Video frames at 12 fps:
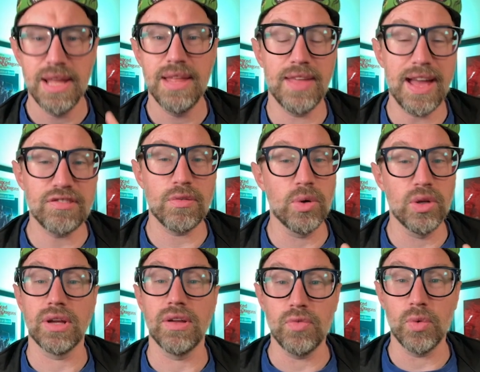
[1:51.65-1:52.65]
That's what we're
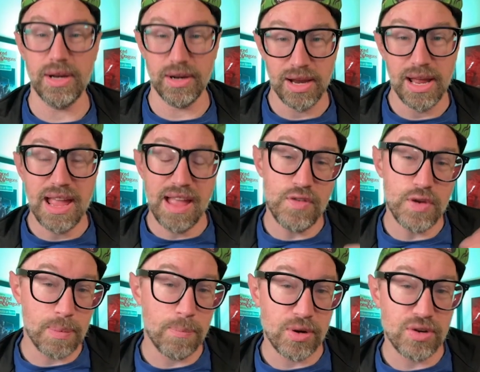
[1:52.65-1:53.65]
looking for here. If you
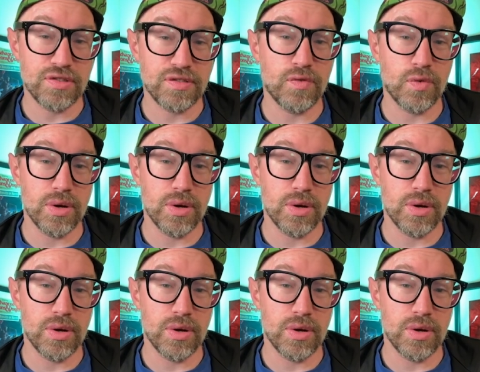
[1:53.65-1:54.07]
can produce